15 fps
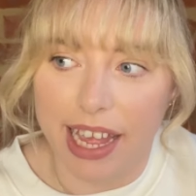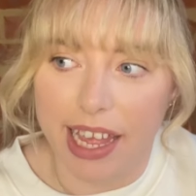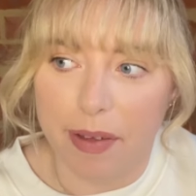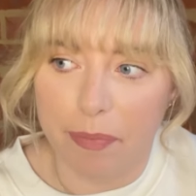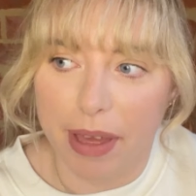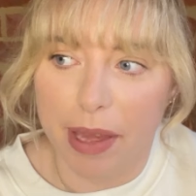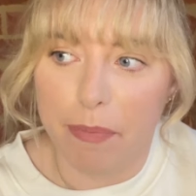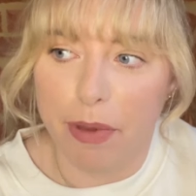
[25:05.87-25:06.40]
It
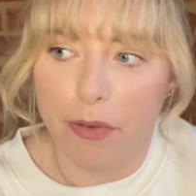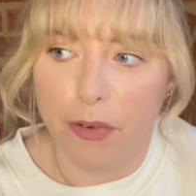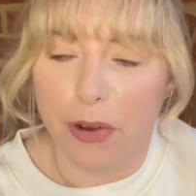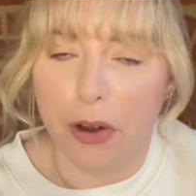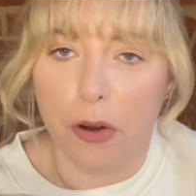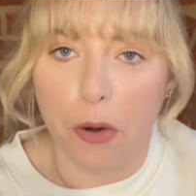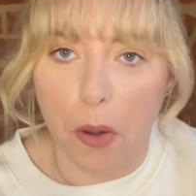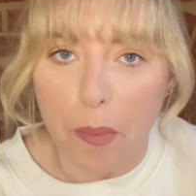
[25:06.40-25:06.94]
made me feel
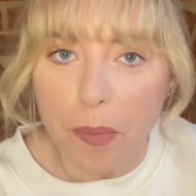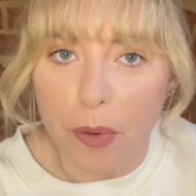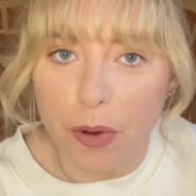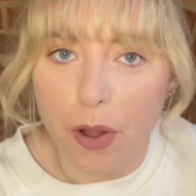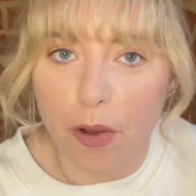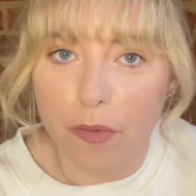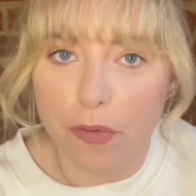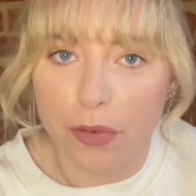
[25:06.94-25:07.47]
a lot more
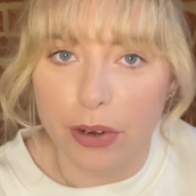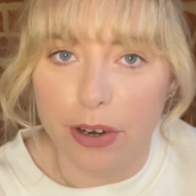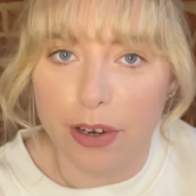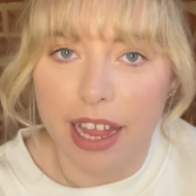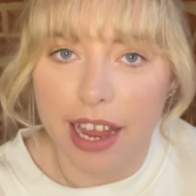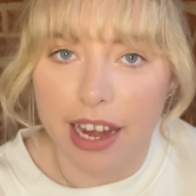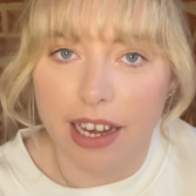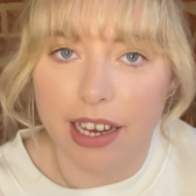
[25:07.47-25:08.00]

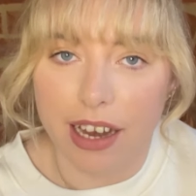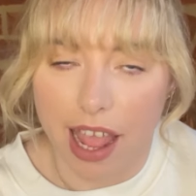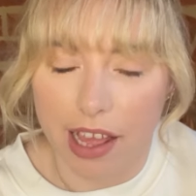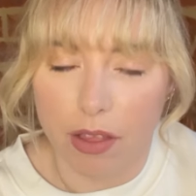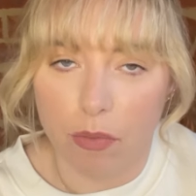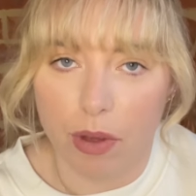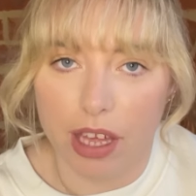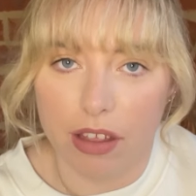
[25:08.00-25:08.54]
confident in
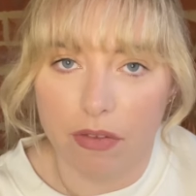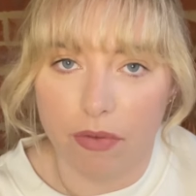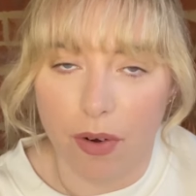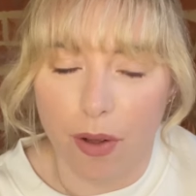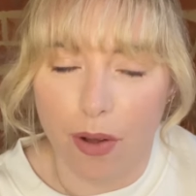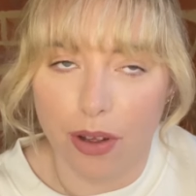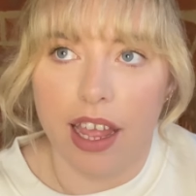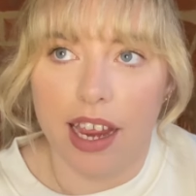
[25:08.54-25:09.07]
last week's vlog.